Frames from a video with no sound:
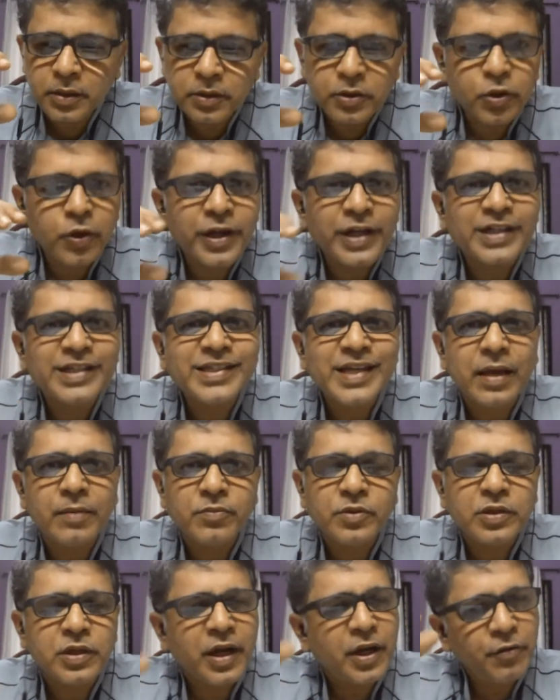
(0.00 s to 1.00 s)
your
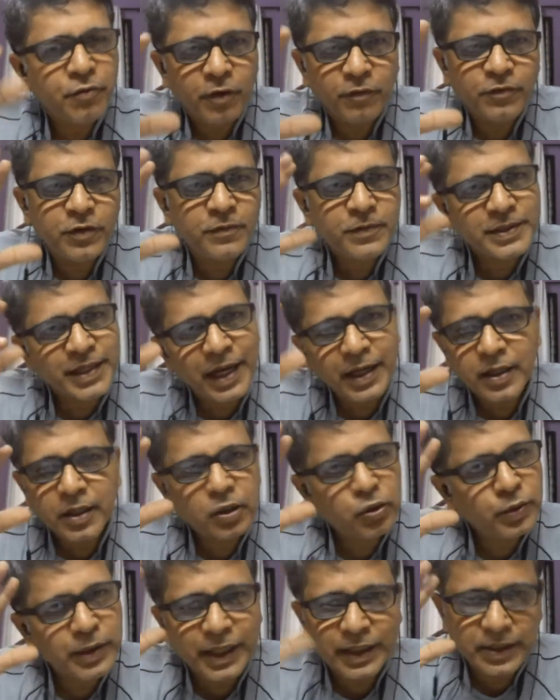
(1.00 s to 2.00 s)
exams, right, from 5th
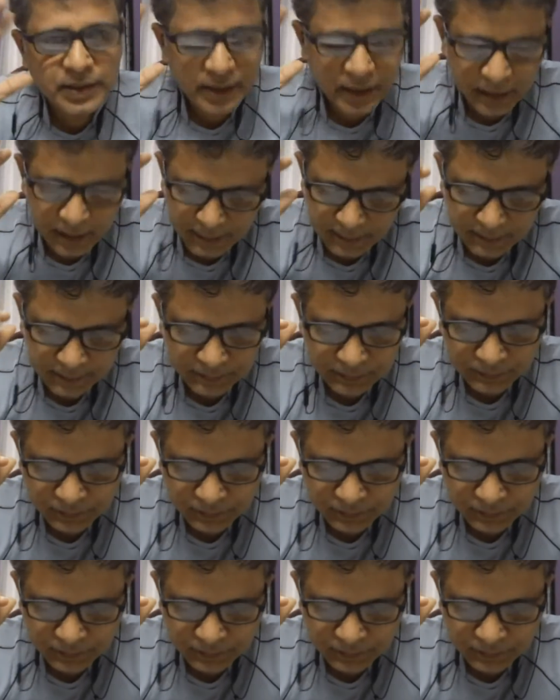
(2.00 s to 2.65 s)
standard to 10th standard.